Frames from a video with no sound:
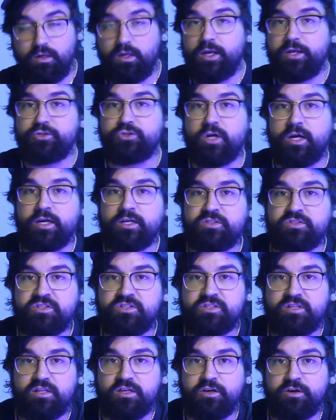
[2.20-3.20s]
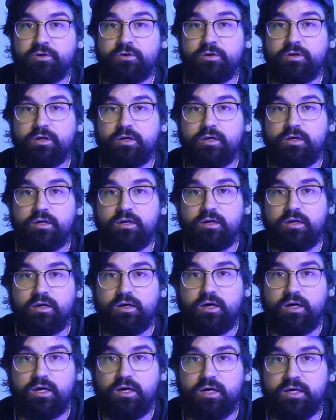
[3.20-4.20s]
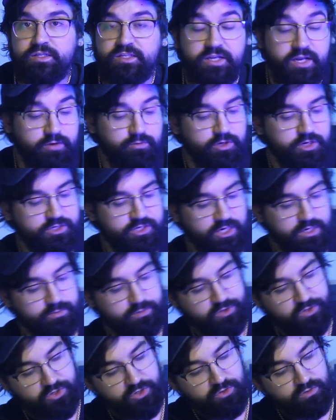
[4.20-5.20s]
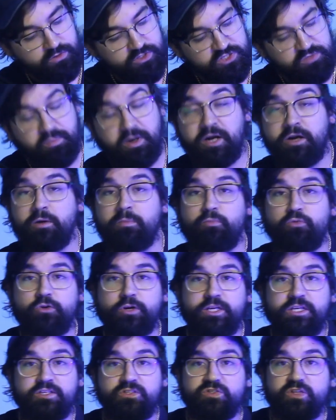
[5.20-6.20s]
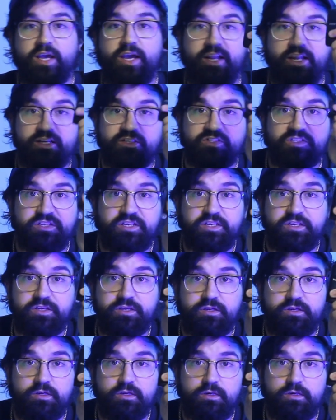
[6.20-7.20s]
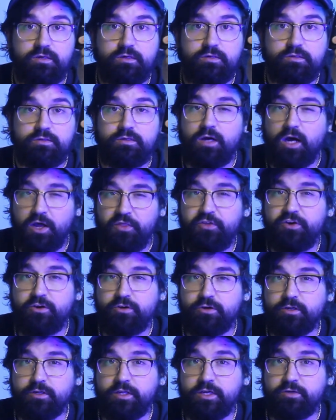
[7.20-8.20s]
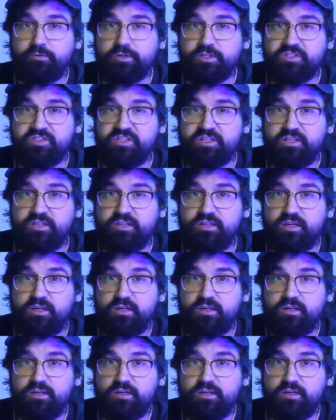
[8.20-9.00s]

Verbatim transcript: Hey Dragons, it's Leo. Uh, today we're going to talk about the new Aspire Breeze NXT. I think you're going to like what you see.